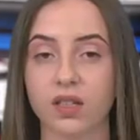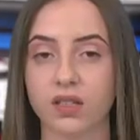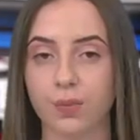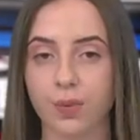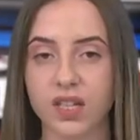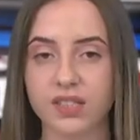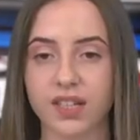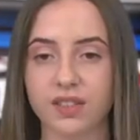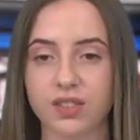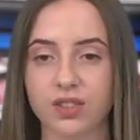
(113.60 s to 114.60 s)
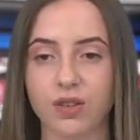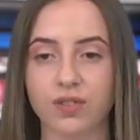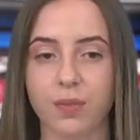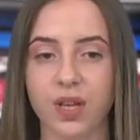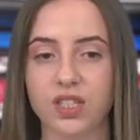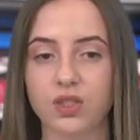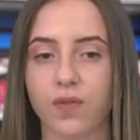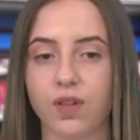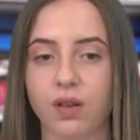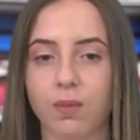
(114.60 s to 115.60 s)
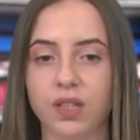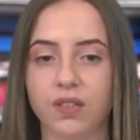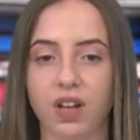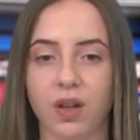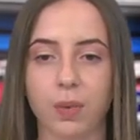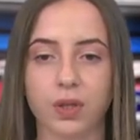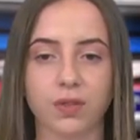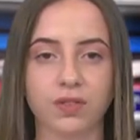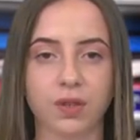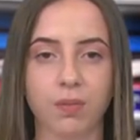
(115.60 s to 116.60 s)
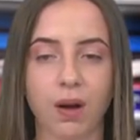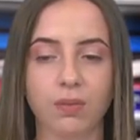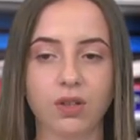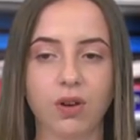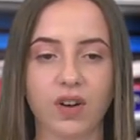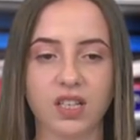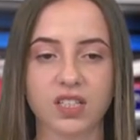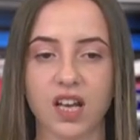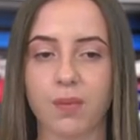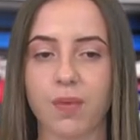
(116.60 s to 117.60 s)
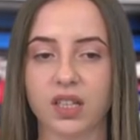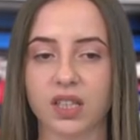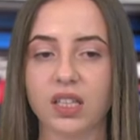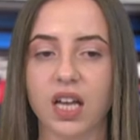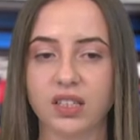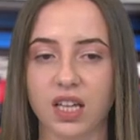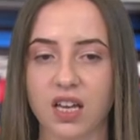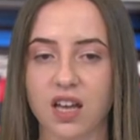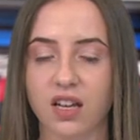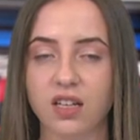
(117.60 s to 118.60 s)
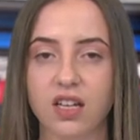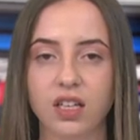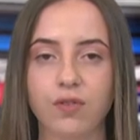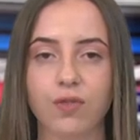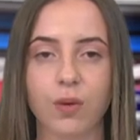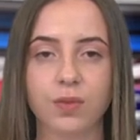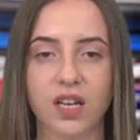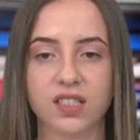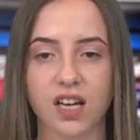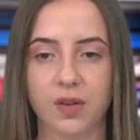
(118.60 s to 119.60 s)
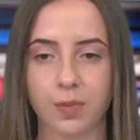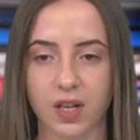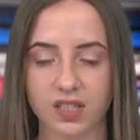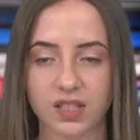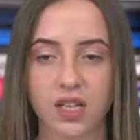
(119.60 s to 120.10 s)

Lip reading: The Press Secretary of the Ministry of Urban Development of the Republic of Artsakh, Marta Danielian, informed Artsakh Press.